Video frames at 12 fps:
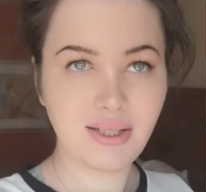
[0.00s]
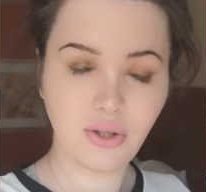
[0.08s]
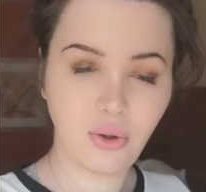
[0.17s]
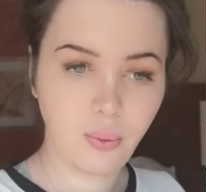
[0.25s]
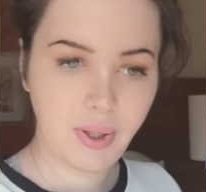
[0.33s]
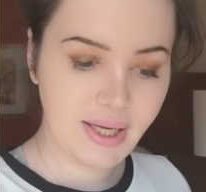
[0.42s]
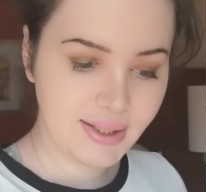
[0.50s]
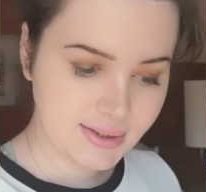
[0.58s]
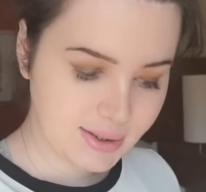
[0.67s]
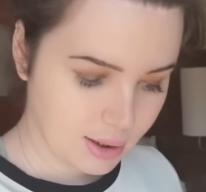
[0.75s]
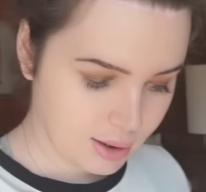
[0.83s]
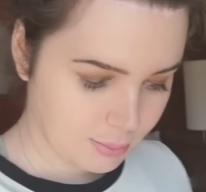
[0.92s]
as
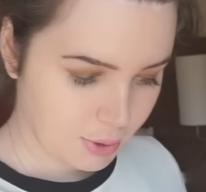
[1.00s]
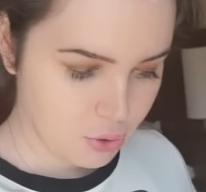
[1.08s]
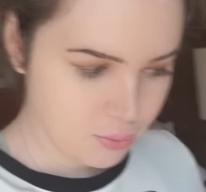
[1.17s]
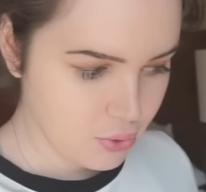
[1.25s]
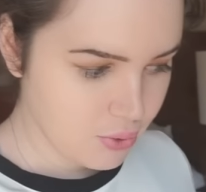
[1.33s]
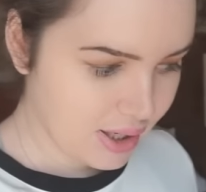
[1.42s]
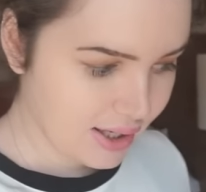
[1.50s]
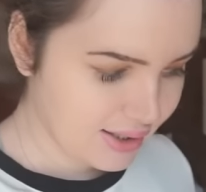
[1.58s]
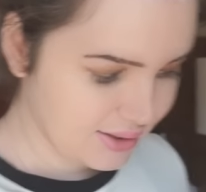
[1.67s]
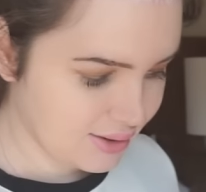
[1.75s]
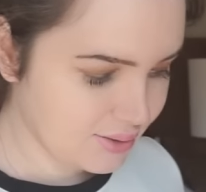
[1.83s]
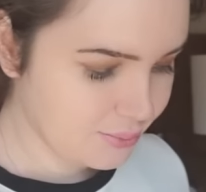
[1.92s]
always. Um, I hope you guys